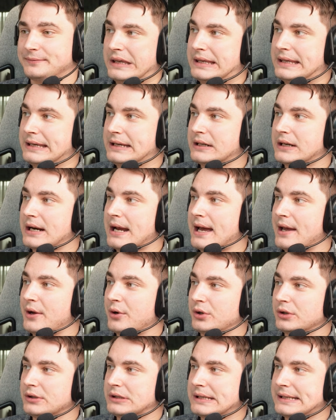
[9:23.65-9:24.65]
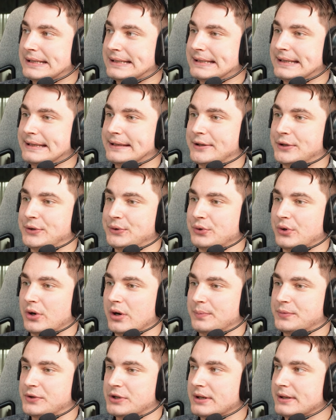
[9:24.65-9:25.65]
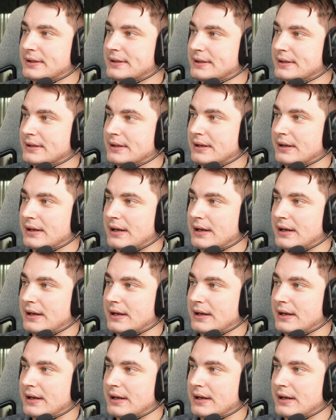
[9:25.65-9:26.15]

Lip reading: Here I also see 2 objects.